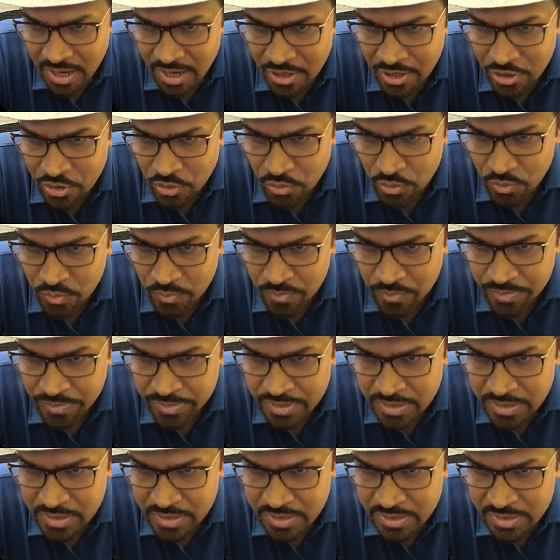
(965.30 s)
true.
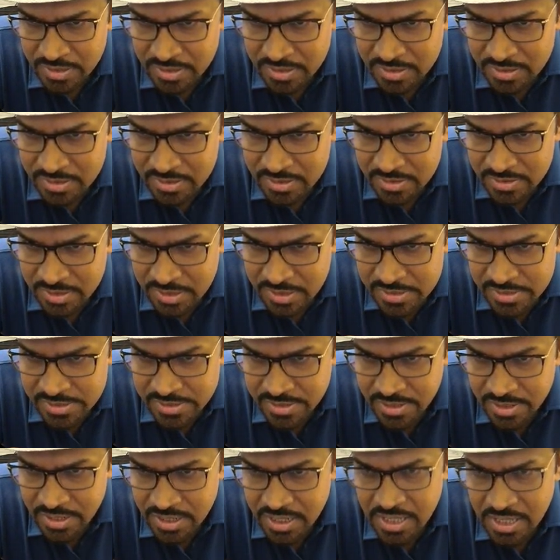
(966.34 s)
These
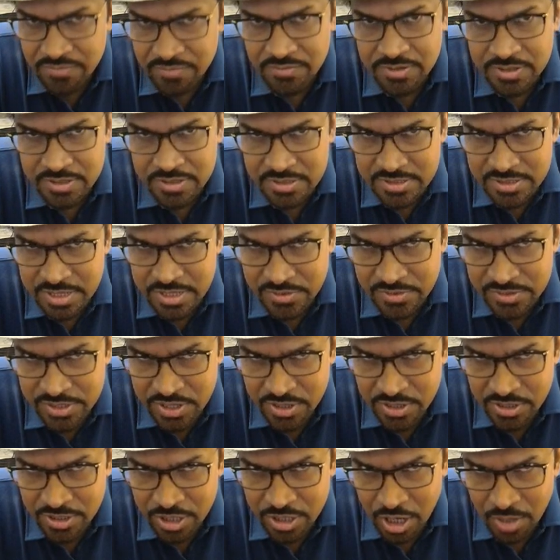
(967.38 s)
three keywords that you see
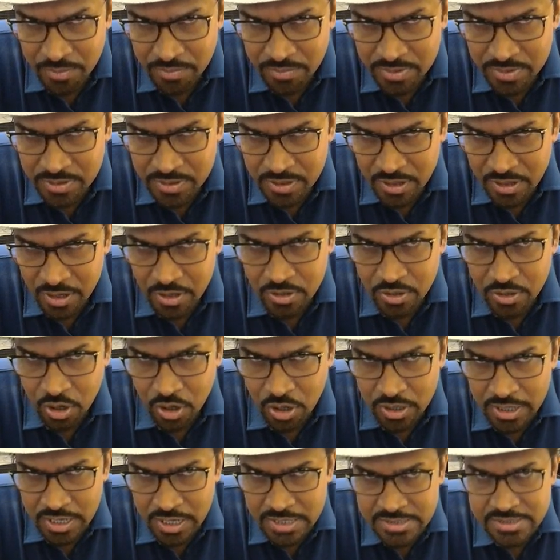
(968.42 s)
on top are
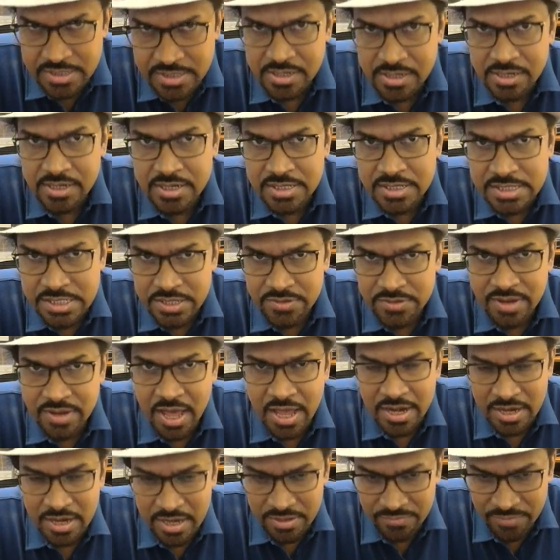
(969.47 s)
called as reserved
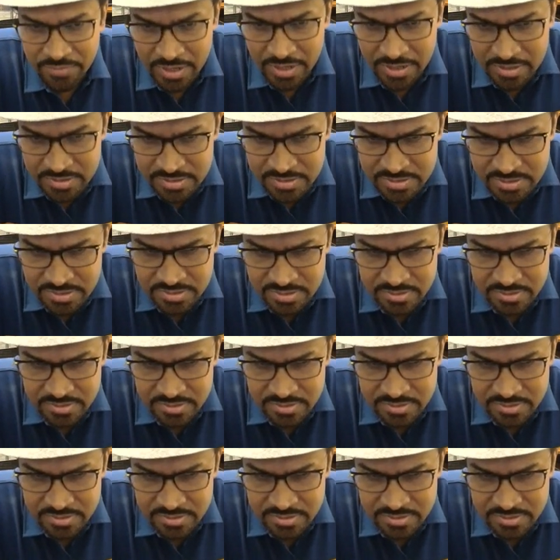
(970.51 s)
identifiers.